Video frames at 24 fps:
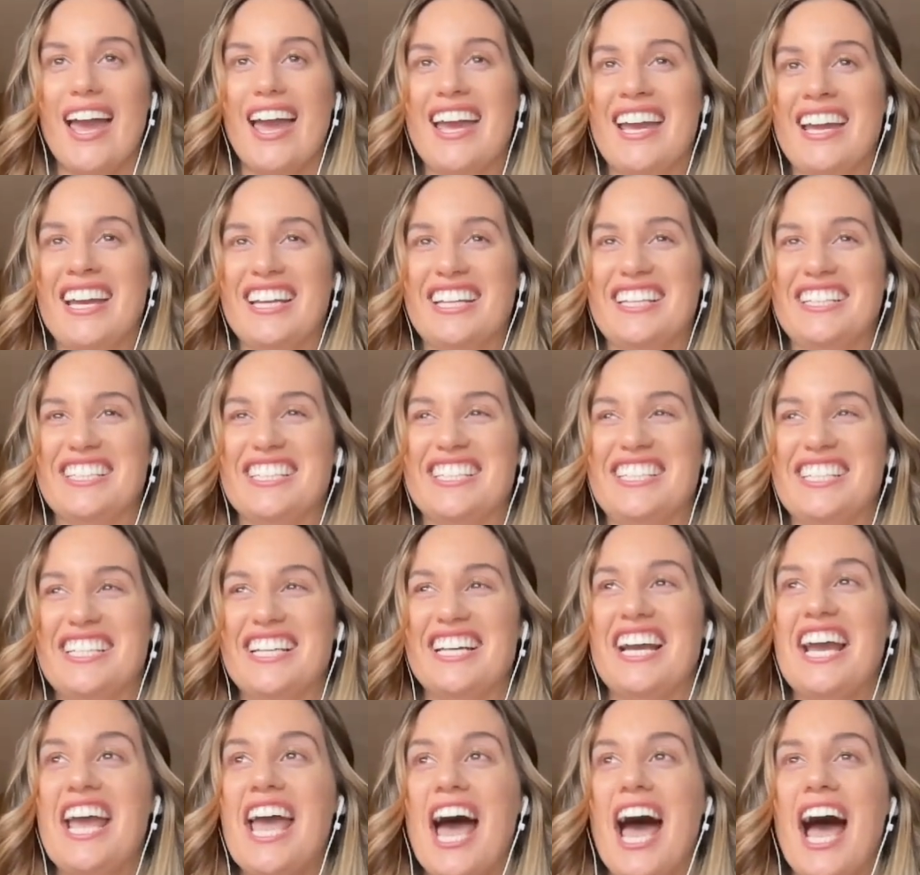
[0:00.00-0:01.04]
And
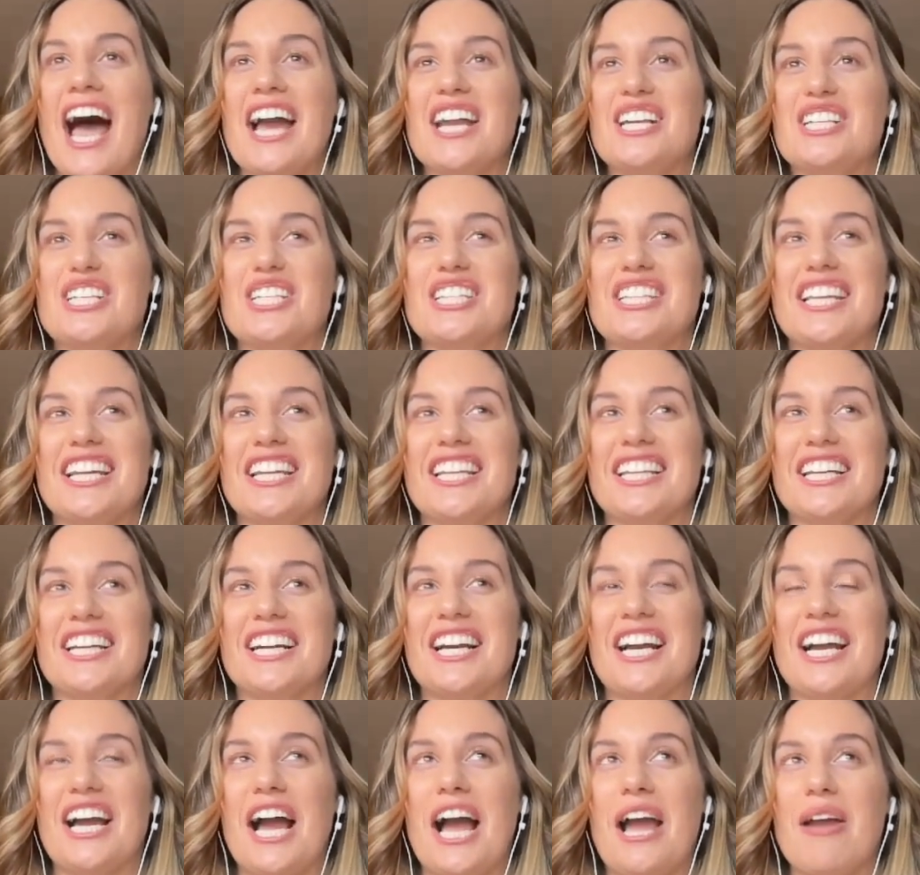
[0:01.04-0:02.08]
I just think
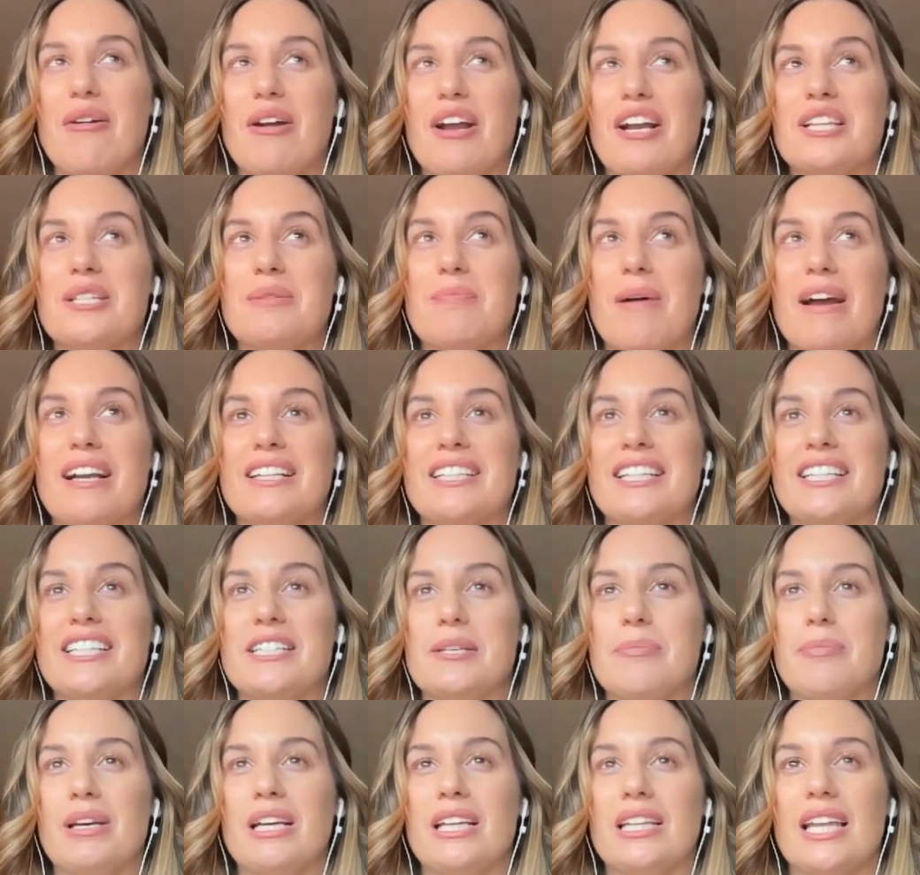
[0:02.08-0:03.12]
I expected it
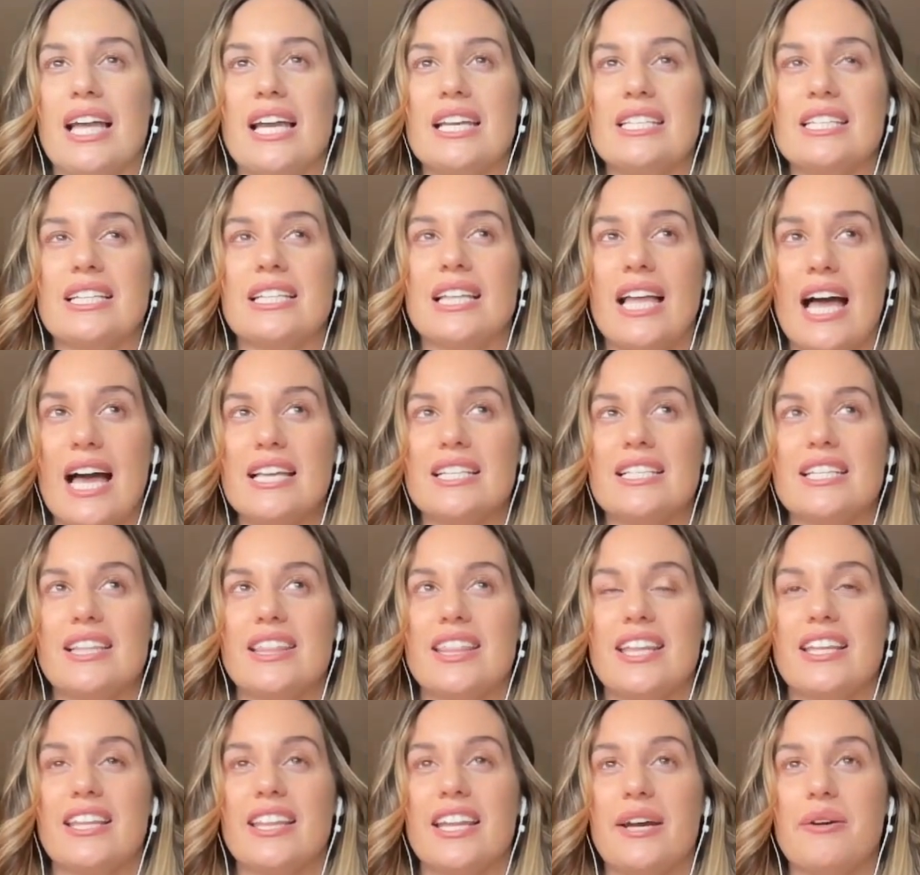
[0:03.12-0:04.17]
to be a less classy
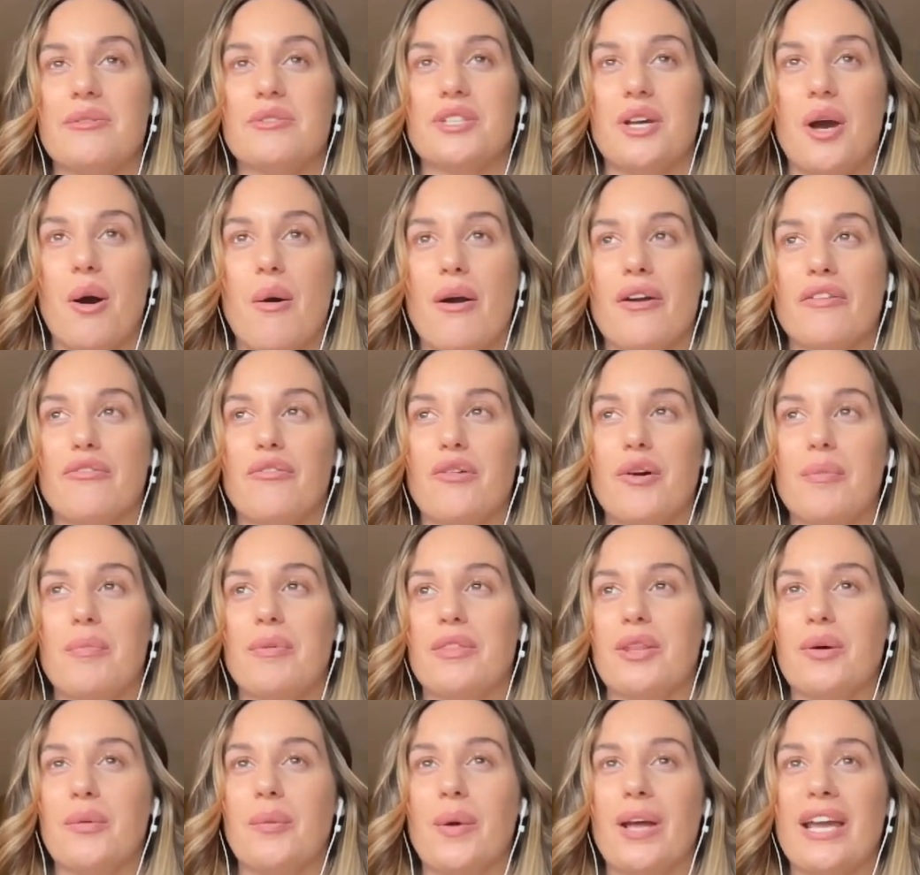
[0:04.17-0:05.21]
thing that I was going for.
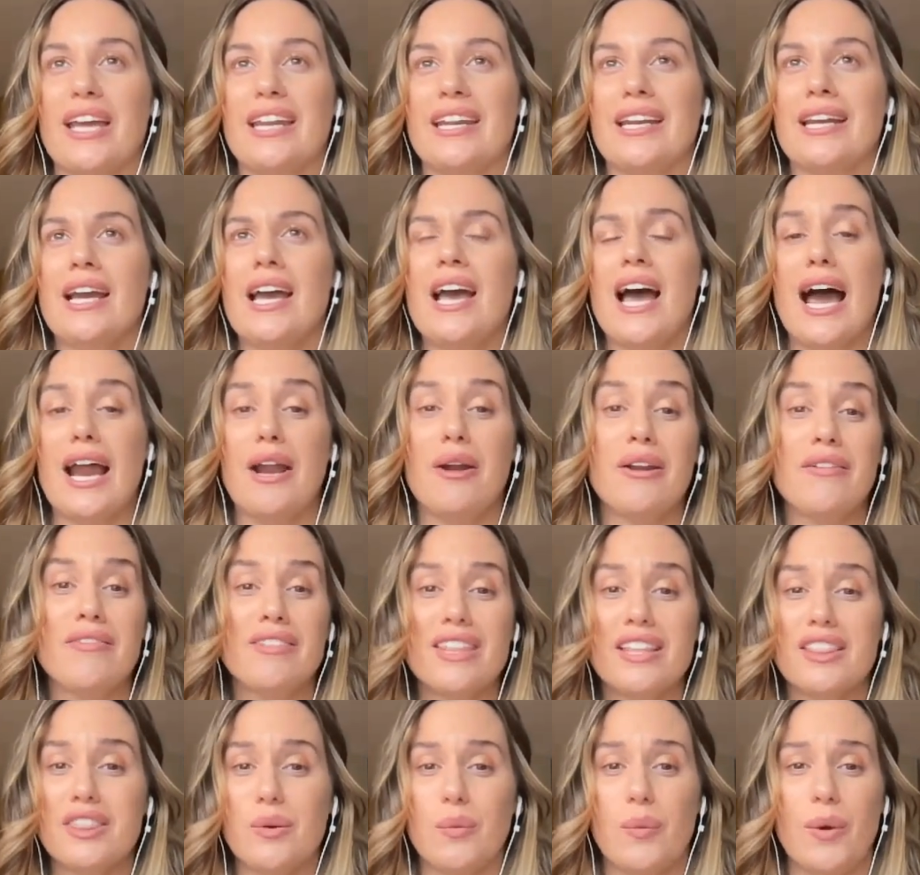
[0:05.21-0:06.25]
But the Wynn, I don't even
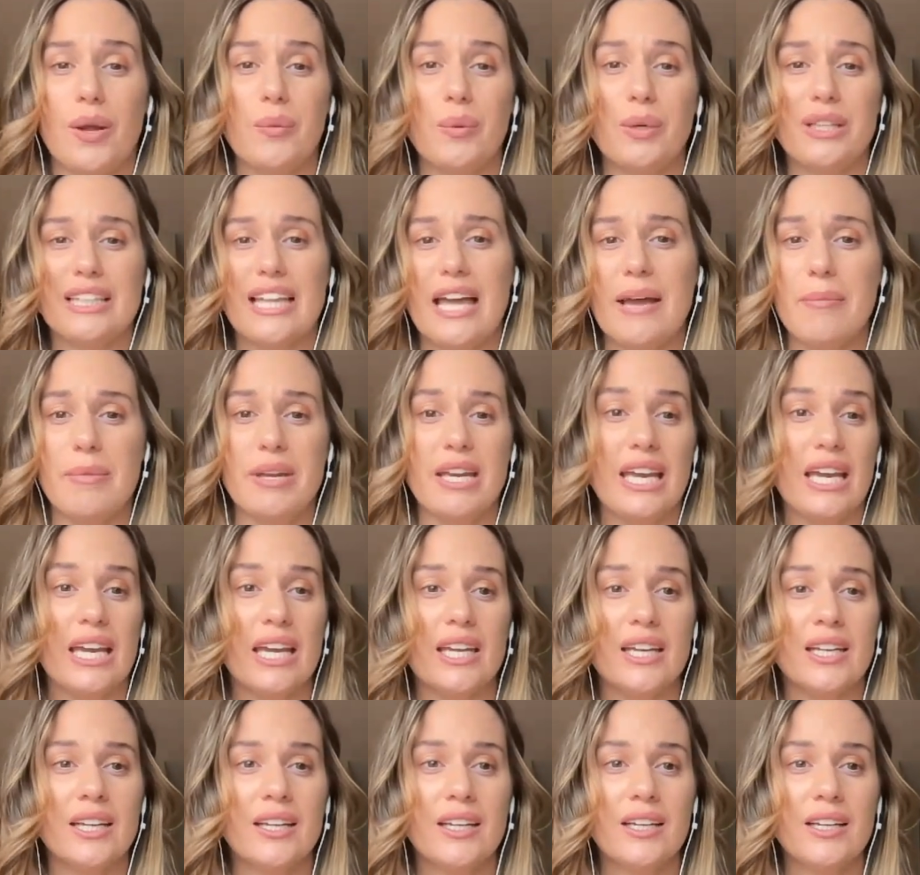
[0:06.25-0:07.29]
think the Wynn would let me
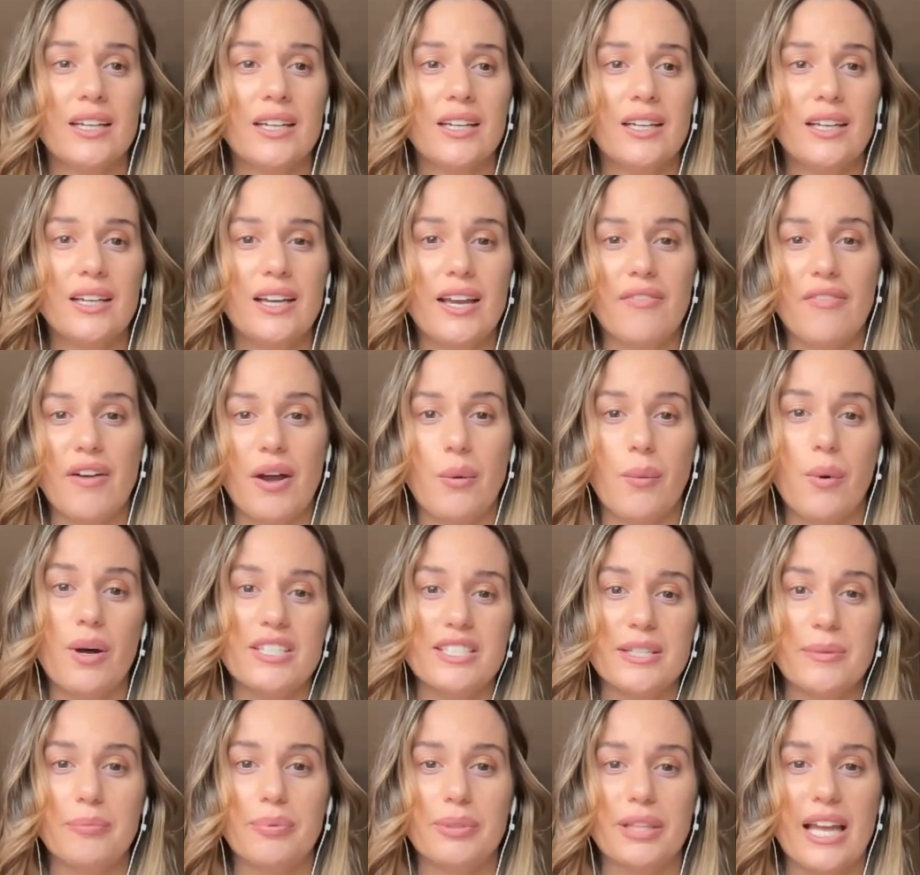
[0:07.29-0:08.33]
in if I
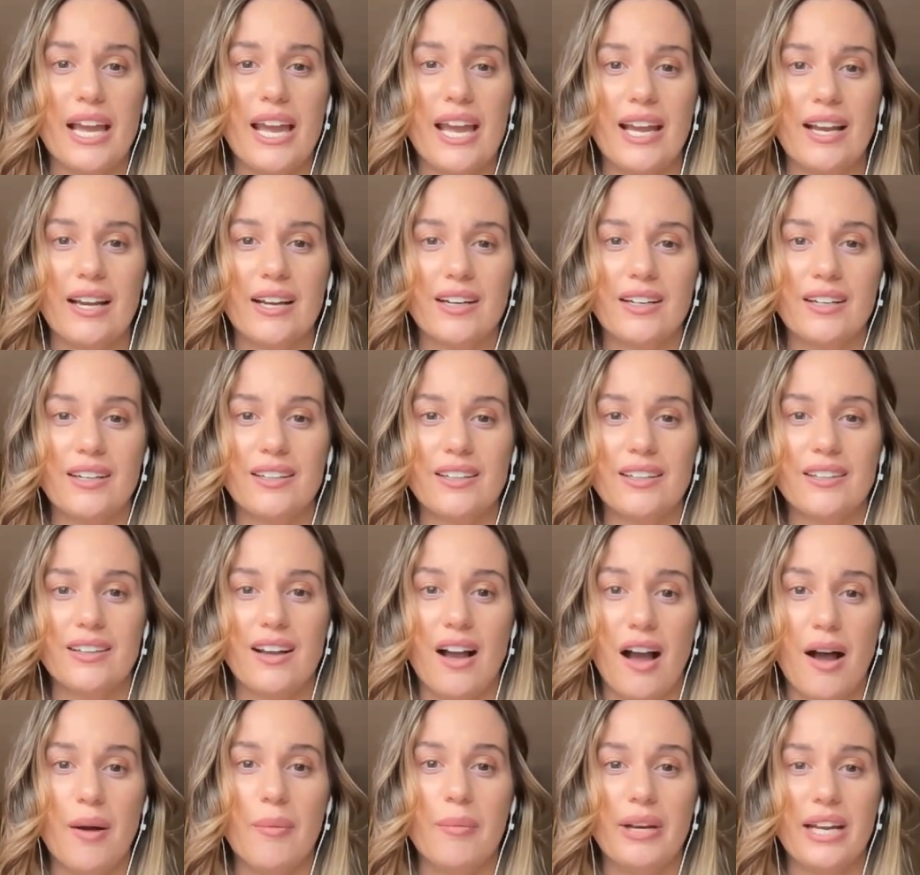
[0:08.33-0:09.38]
wasn't playing
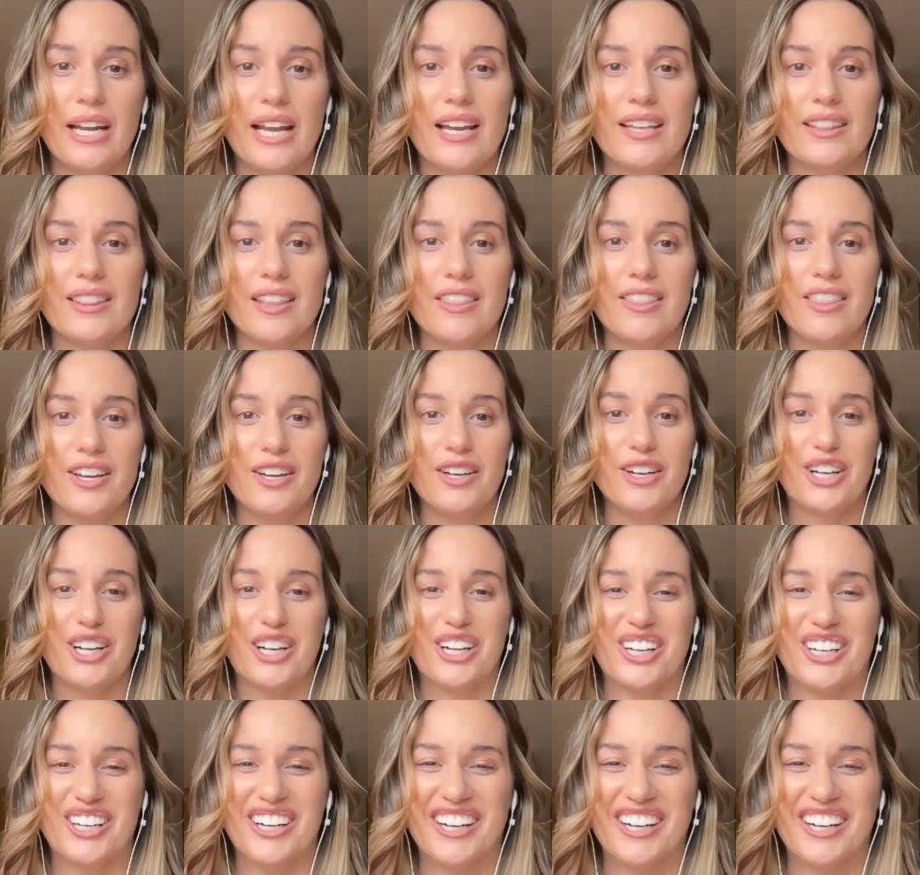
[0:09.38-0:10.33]
comedy at the theater.